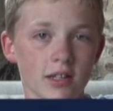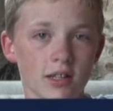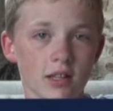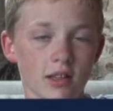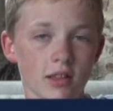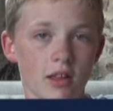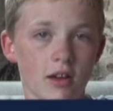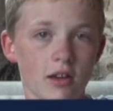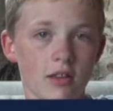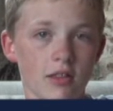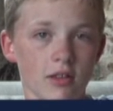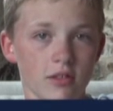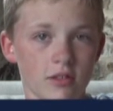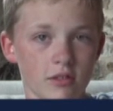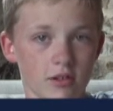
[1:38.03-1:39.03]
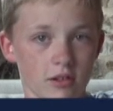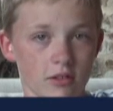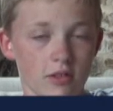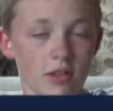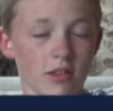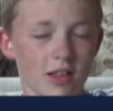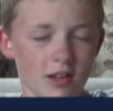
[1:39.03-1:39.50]
the
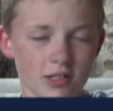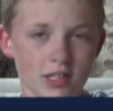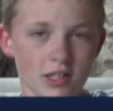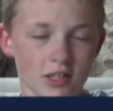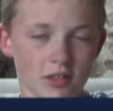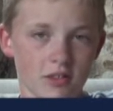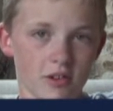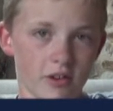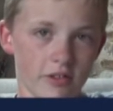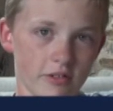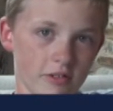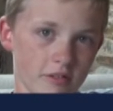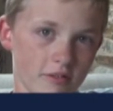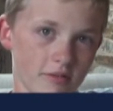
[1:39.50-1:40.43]
lungs in the throat.